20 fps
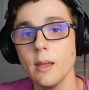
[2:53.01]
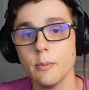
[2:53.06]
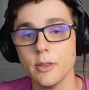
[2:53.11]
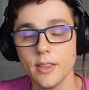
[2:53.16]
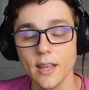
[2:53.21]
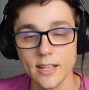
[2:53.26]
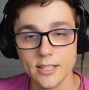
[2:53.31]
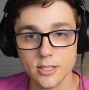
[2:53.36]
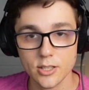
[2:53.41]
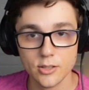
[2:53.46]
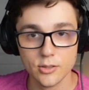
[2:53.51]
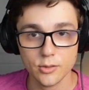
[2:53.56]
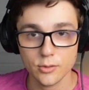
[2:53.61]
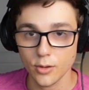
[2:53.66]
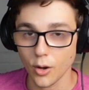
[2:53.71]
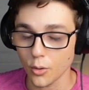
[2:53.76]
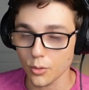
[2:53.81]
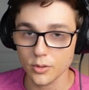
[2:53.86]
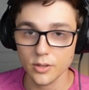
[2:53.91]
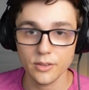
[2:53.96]
And that's
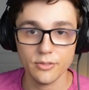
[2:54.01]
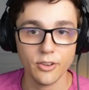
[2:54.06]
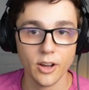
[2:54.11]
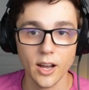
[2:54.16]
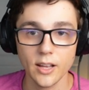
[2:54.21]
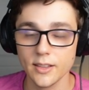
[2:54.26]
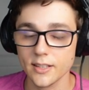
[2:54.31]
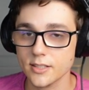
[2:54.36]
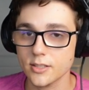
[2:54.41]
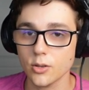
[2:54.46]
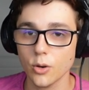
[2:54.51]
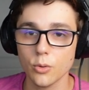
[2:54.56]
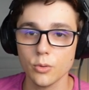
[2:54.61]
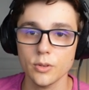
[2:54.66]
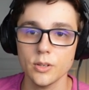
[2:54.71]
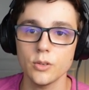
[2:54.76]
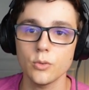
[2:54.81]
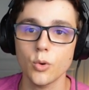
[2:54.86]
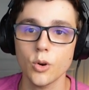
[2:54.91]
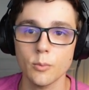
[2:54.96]
totally fine. That's totally
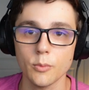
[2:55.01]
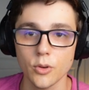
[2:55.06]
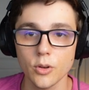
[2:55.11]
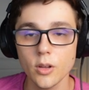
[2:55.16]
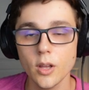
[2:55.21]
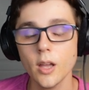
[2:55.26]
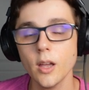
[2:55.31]
normal.